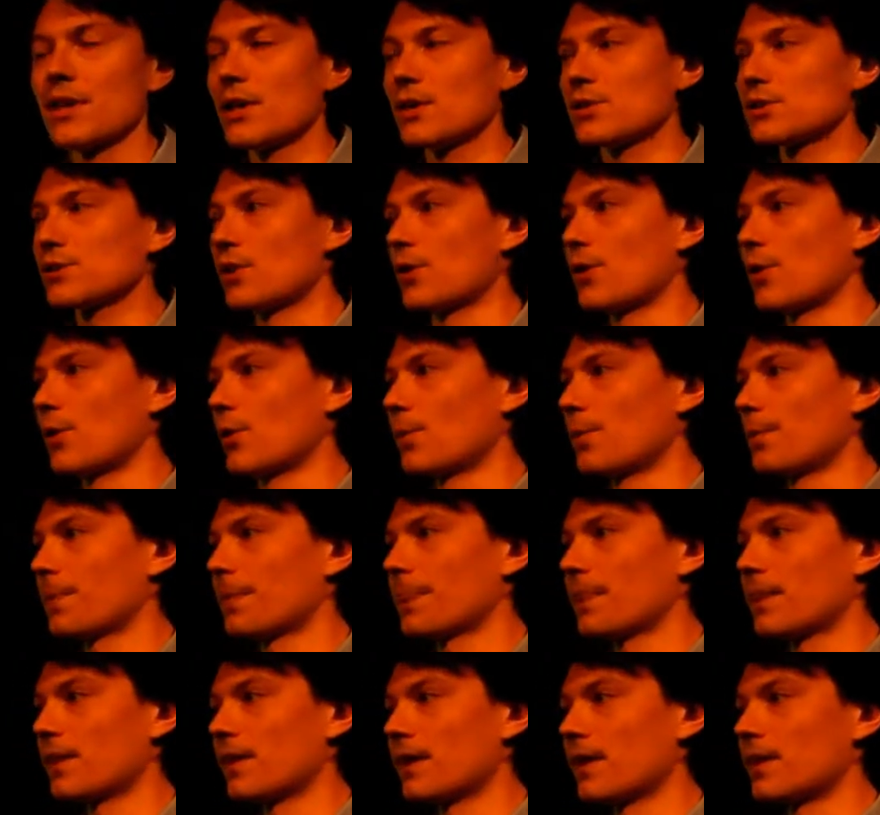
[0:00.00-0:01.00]

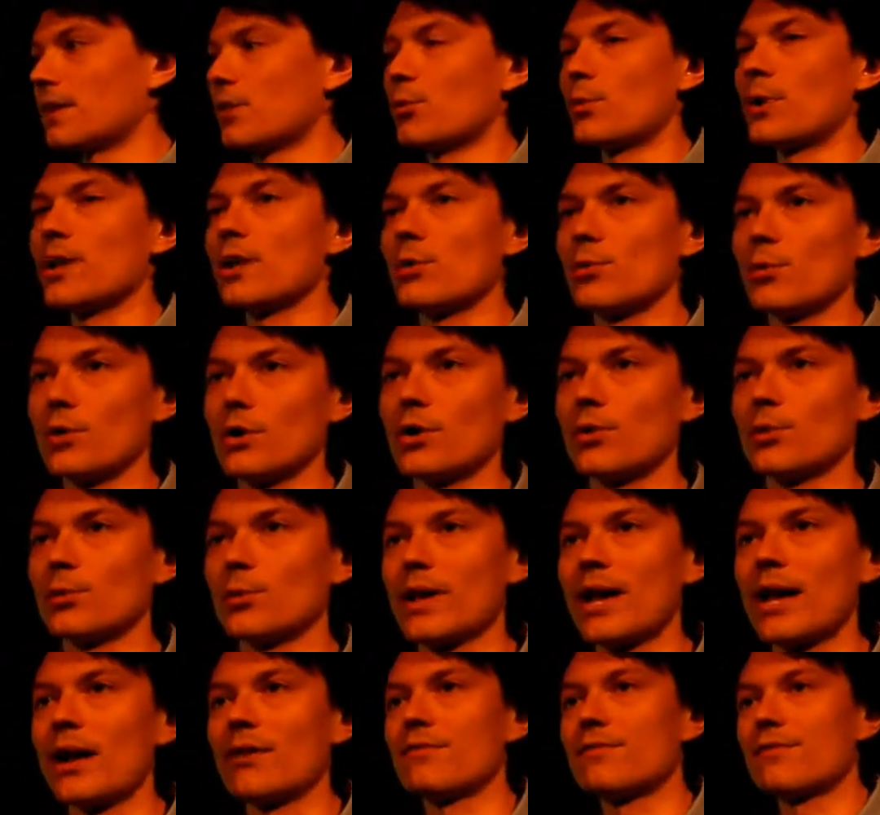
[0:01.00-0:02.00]
So in the real world, we
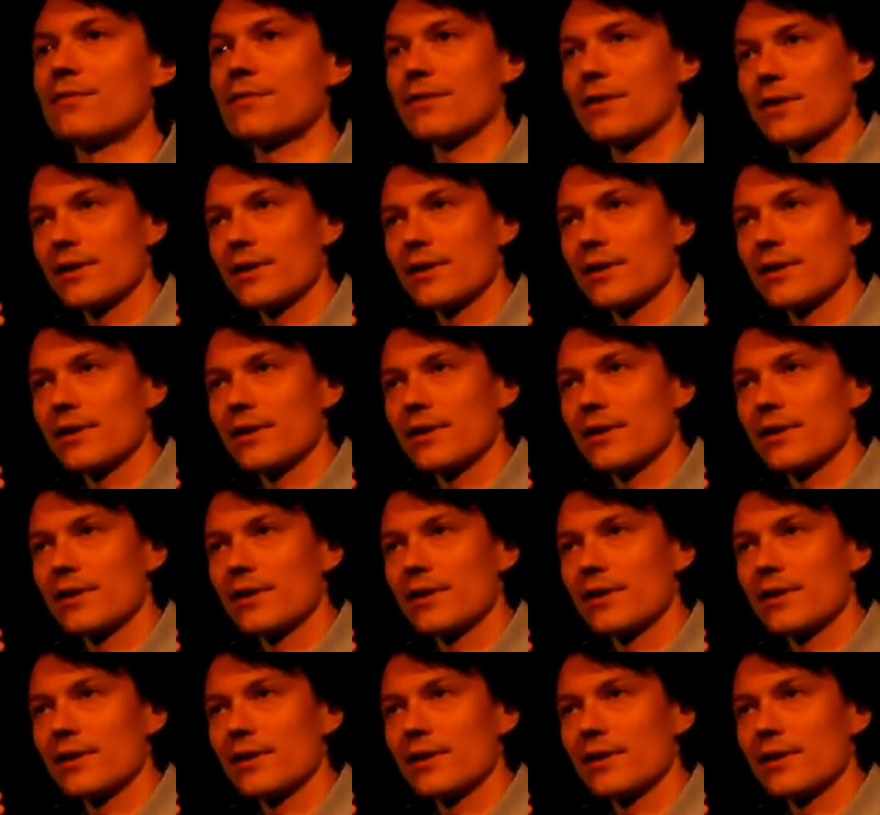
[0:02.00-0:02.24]
have